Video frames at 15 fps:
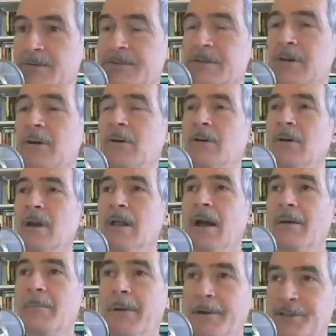So
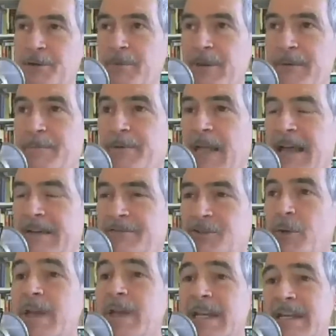a bunch of people have
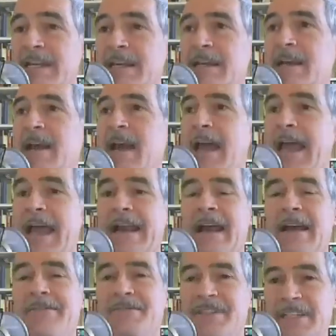tweeted, and
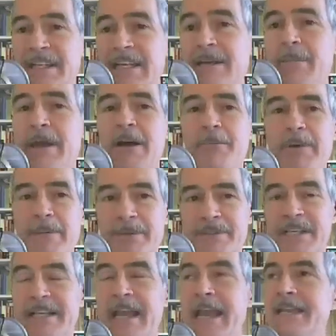I've seen email people
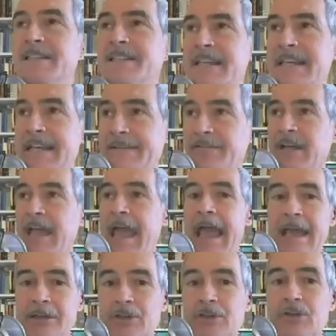saying, "Hey, Steve,
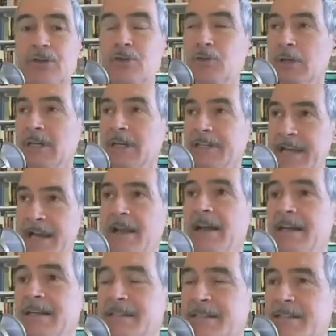can you tell
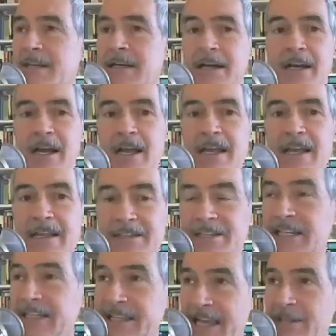us
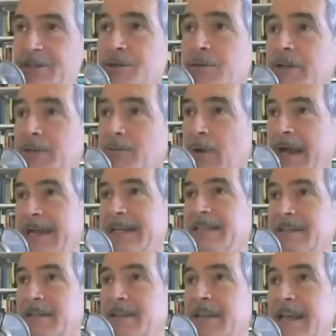did they do it
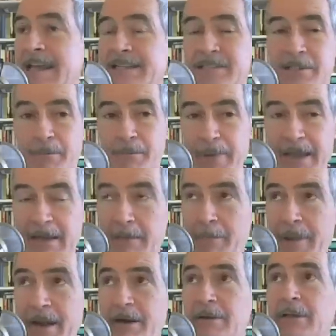right? It's it
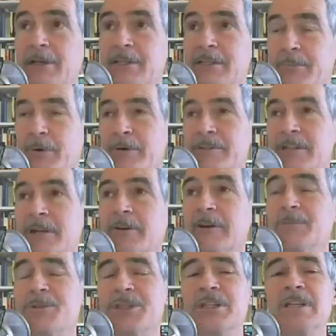apparently supports
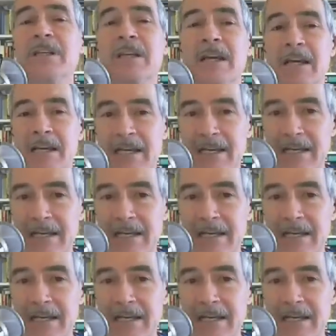encryption.